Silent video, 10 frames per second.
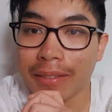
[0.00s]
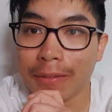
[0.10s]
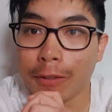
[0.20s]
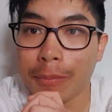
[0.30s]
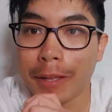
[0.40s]

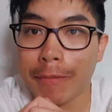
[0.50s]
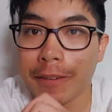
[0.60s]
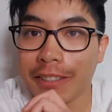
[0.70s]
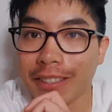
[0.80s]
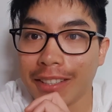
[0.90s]
for me
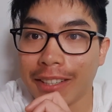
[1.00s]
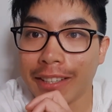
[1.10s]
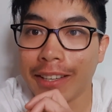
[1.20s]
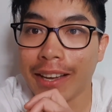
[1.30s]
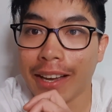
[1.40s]

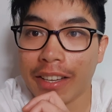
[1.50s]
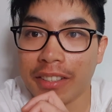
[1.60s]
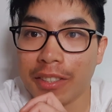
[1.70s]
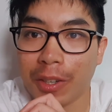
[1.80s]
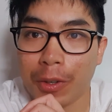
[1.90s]
personally, I
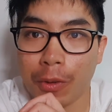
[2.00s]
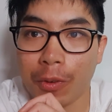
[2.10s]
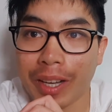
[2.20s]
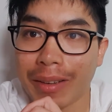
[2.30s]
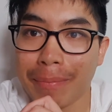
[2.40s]
don't
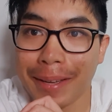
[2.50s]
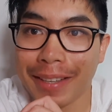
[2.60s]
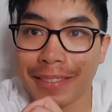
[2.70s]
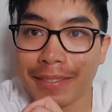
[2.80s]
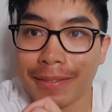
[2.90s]

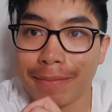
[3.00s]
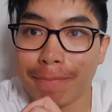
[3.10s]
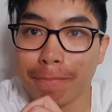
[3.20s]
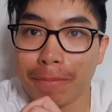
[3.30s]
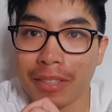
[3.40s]
recommend
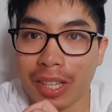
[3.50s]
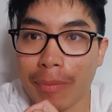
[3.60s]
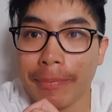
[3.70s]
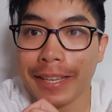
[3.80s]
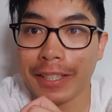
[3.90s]

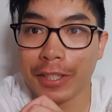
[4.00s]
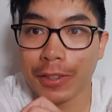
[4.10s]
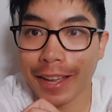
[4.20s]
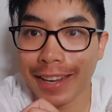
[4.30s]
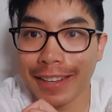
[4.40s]
jumping
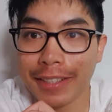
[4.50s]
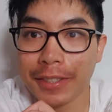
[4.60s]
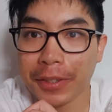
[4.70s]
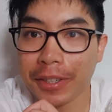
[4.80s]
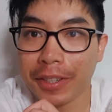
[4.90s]
straight
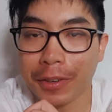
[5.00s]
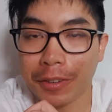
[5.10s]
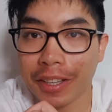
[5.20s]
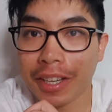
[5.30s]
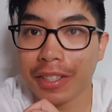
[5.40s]
into a new
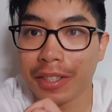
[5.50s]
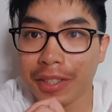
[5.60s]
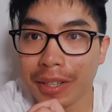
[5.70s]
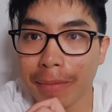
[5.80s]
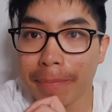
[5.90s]

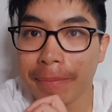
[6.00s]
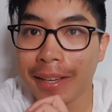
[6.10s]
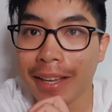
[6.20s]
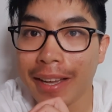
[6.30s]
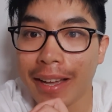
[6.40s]
relationship
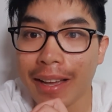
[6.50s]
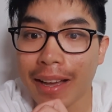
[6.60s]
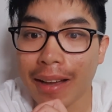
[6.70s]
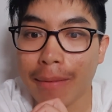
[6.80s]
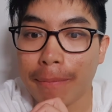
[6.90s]

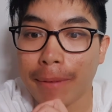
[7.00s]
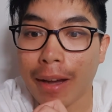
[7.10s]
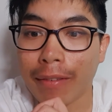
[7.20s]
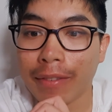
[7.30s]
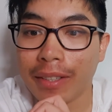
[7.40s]
um,
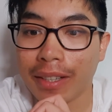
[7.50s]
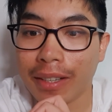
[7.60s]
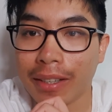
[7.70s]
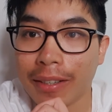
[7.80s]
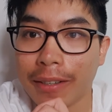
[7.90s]

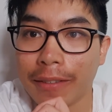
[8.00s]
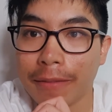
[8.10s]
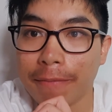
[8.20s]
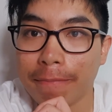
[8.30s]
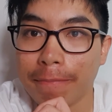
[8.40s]
after
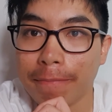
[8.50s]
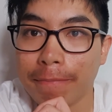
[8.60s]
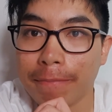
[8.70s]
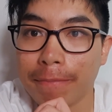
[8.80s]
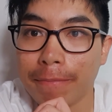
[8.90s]

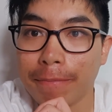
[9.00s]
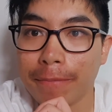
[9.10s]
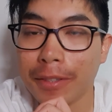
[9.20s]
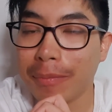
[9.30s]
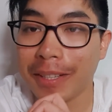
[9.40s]

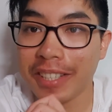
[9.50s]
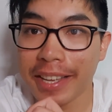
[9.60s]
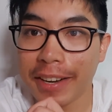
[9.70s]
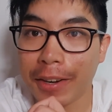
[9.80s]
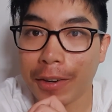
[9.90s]
you've been
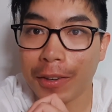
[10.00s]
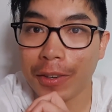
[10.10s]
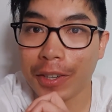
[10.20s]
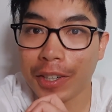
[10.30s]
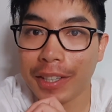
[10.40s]
cheated on
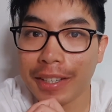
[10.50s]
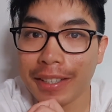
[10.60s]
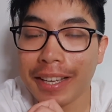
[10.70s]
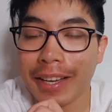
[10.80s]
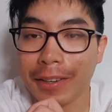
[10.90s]
or,
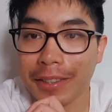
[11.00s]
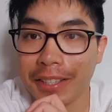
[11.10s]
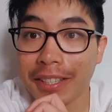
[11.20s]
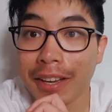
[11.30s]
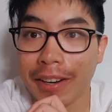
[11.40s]
yeah,
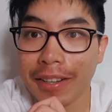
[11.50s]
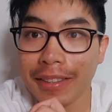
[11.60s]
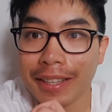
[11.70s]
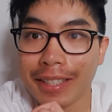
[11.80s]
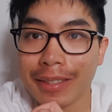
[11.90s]
this hurt
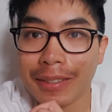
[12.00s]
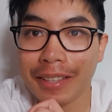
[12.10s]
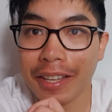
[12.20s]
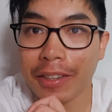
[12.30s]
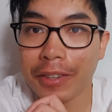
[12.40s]
that's
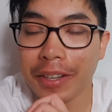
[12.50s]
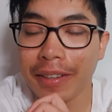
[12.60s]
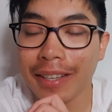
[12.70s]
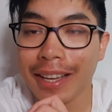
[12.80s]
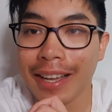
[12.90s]
lingering.
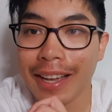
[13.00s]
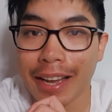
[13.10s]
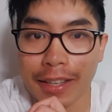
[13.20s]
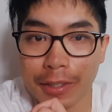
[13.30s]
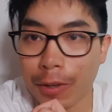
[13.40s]

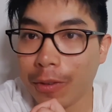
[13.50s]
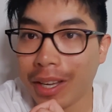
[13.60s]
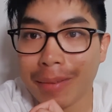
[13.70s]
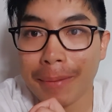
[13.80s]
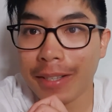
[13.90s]
I don't
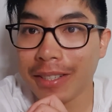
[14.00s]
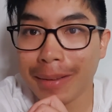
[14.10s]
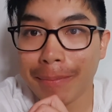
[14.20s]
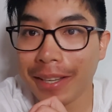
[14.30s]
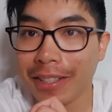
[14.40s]
recommend
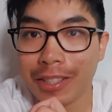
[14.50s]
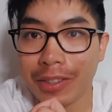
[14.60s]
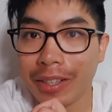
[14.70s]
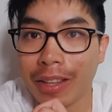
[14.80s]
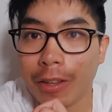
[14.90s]
jumping into
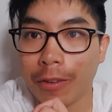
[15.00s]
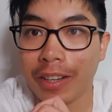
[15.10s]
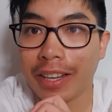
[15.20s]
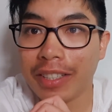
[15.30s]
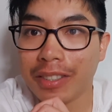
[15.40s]
another
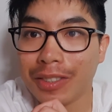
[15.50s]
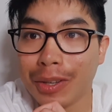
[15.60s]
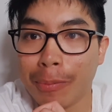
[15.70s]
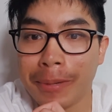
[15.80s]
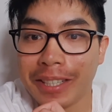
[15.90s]
relationship
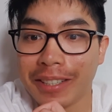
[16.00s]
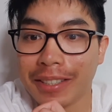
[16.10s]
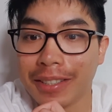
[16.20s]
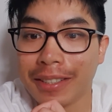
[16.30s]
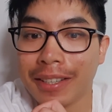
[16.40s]

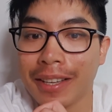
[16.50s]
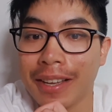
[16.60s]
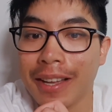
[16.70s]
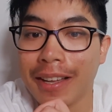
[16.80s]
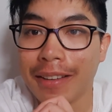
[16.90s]
because,
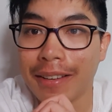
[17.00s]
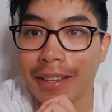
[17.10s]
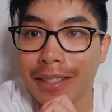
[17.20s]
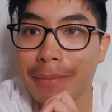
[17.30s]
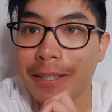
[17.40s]

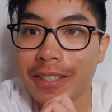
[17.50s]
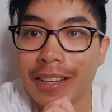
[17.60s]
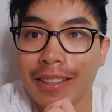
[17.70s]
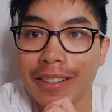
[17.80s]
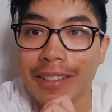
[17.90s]
as I mentioned
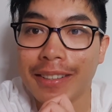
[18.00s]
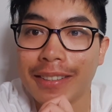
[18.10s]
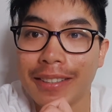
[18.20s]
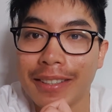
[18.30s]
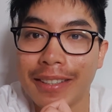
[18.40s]
earlier,
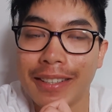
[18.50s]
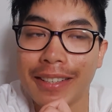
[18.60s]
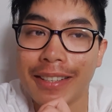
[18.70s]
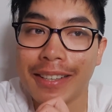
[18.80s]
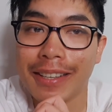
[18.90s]

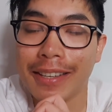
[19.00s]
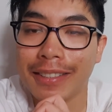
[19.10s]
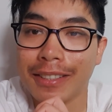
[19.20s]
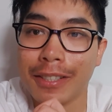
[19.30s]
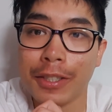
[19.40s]
it's
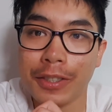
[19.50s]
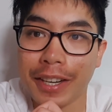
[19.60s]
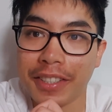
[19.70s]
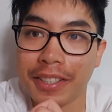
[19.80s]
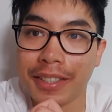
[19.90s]
a
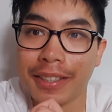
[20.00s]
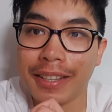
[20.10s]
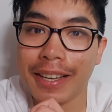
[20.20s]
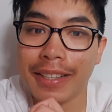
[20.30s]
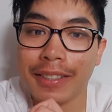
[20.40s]
distraction,
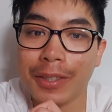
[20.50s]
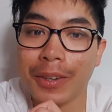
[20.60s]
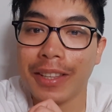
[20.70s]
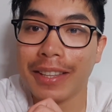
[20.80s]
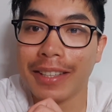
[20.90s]
and
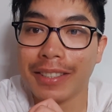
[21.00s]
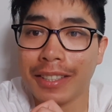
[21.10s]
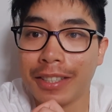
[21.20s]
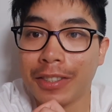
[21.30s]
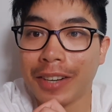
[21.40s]
doing things to
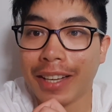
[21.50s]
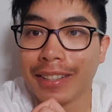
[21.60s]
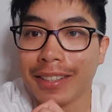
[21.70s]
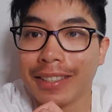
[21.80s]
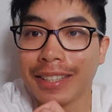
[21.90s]
distract
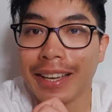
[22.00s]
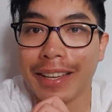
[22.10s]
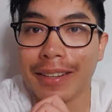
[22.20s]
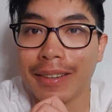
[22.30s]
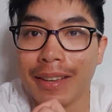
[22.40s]
us
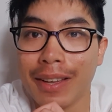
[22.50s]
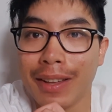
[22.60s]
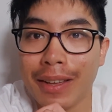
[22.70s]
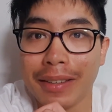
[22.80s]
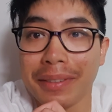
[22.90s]
can
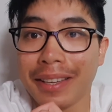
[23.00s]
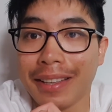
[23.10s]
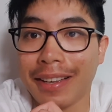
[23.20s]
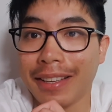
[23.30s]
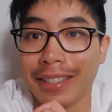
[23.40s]

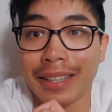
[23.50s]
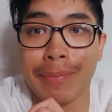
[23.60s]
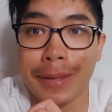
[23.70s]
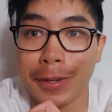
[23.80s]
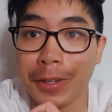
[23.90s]
I guess can
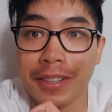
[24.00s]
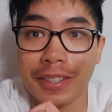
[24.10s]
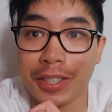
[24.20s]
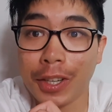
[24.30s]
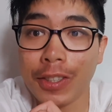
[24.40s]
be good in the
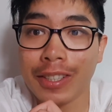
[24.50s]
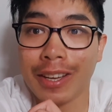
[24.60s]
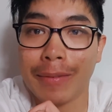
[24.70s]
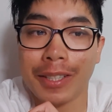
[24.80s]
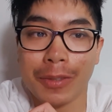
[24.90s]
short
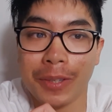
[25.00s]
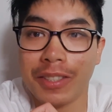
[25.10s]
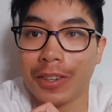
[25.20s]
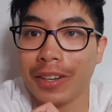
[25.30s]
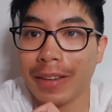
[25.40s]
term because we
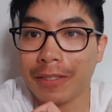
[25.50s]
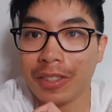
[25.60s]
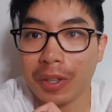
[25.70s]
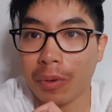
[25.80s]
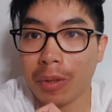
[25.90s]
don't have to
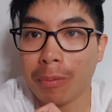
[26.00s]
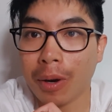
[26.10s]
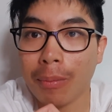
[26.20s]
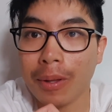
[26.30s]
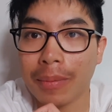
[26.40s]
deal with
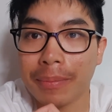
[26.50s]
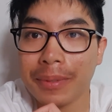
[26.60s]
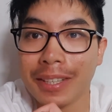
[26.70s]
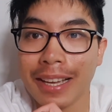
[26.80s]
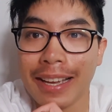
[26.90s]
problems
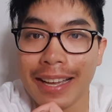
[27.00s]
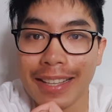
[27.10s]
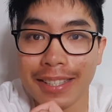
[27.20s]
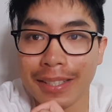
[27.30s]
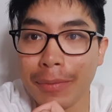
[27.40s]
and
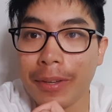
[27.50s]
sit with